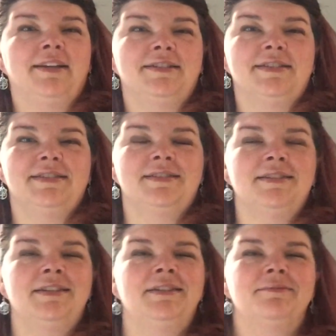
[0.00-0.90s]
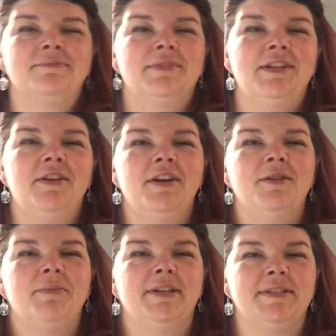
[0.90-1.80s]
I just, you know how
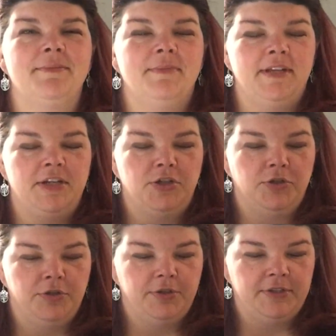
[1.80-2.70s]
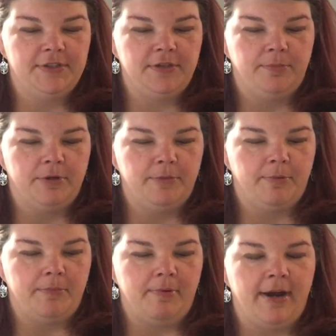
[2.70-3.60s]
you make something and you're super
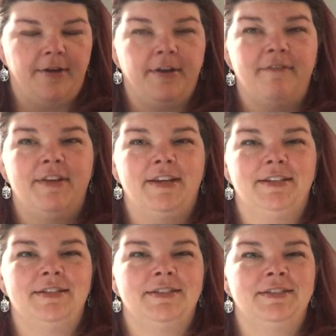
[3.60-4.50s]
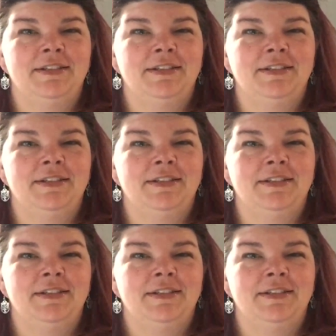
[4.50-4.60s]
duper proud of it.